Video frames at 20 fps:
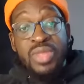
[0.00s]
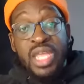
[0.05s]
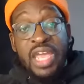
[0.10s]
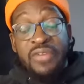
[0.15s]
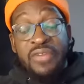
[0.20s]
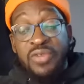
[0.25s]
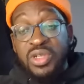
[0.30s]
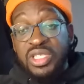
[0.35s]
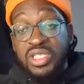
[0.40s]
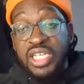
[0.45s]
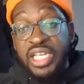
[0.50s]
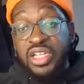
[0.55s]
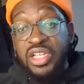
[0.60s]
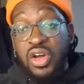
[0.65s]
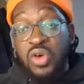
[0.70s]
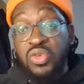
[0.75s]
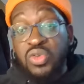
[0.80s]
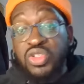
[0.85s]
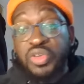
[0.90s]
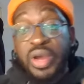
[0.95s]
Everyone's saying
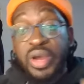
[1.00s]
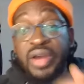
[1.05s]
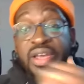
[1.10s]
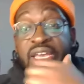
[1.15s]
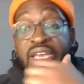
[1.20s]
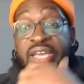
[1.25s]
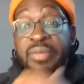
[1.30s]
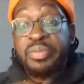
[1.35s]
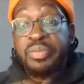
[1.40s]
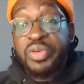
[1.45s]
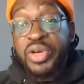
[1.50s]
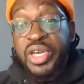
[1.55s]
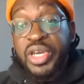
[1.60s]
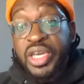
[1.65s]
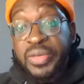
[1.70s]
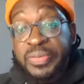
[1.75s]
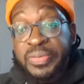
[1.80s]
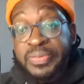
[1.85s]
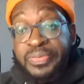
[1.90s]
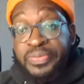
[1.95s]
Holder out here.
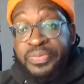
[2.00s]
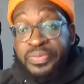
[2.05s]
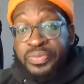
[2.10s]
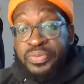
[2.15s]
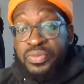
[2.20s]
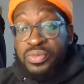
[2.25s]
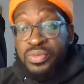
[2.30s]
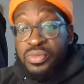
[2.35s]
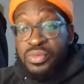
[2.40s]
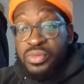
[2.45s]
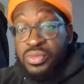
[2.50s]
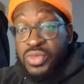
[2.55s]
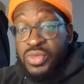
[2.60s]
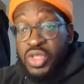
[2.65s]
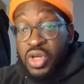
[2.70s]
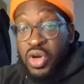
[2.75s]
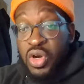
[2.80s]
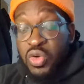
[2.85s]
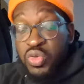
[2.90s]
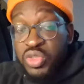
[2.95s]
Boy,
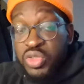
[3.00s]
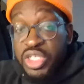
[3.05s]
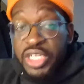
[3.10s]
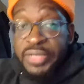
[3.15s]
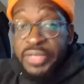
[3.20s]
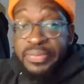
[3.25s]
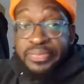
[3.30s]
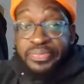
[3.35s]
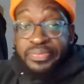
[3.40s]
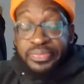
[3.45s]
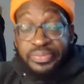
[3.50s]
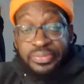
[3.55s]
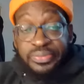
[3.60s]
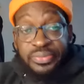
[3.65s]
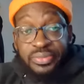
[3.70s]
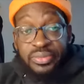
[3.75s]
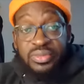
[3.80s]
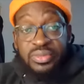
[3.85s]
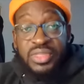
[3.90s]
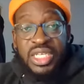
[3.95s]
Holder.
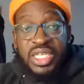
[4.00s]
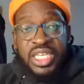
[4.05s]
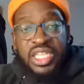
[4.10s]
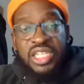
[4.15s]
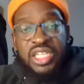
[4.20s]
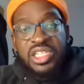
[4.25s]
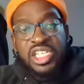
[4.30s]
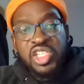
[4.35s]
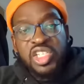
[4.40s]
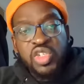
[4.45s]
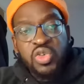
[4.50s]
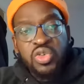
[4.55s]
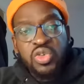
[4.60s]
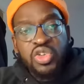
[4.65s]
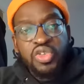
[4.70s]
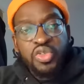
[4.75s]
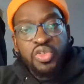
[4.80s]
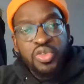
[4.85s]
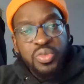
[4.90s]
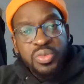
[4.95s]
In the Discord
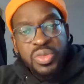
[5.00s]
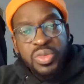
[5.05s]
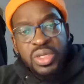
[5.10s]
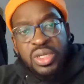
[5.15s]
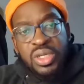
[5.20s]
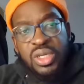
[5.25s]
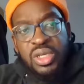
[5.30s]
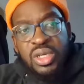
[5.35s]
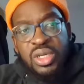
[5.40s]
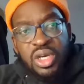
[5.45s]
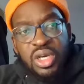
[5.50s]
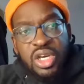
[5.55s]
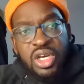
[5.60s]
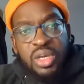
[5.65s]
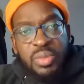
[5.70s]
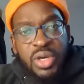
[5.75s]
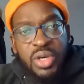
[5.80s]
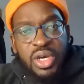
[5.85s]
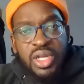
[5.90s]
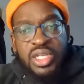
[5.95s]
group
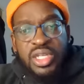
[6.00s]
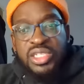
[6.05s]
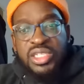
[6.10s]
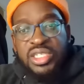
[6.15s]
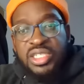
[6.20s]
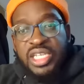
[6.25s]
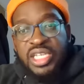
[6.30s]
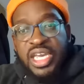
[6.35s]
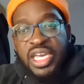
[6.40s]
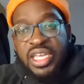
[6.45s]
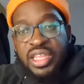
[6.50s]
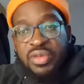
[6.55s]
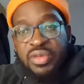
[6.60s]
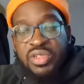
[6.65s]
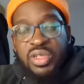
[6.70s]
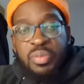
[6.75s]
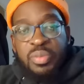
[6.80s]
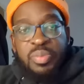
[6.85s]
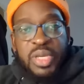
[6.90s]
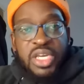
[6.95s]
earlier today, there was
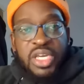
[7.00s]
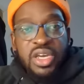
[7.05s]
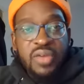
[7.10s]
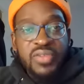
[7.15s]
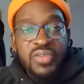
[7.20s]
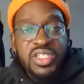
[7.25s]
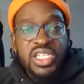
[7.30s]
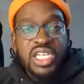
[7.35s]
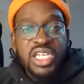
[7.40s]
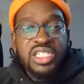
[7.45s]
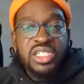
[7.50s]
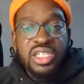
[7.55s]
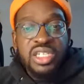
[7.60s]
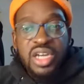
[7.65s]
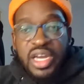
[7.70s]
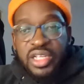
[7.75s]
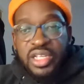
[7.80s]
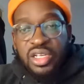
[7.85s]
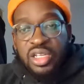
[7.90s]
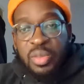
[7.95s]
a big conversation
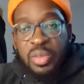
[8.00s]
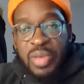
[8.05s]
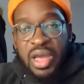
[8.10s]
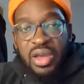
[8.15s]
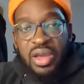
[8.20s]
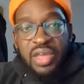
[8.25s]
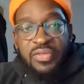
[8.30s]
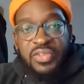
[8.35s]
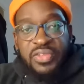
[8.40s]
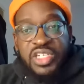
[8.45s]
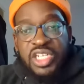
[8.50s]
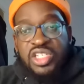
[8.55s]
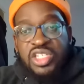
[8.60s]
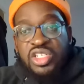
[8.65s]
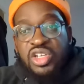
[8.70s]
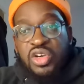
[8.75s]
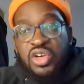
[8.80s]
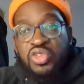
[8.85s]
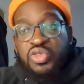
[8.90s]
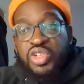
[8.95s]
going on about if Jason
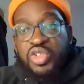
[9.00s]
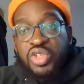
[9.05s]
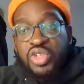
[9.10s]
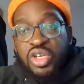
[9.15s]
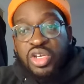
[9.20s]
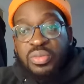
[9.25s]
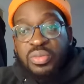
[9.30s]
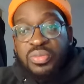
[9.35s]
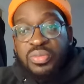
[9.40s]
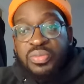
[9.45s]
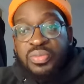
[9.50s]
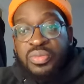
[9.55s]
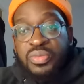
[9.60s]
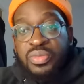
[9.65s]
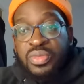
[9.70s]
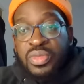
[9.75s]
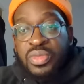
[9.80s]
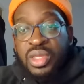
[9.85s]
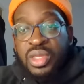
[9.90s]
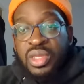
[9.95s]
Holder is...
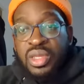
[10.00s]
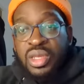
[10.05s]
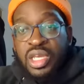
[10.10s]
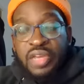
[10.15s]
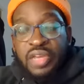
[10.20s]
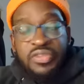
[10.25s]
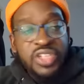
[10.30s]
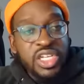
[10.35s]
if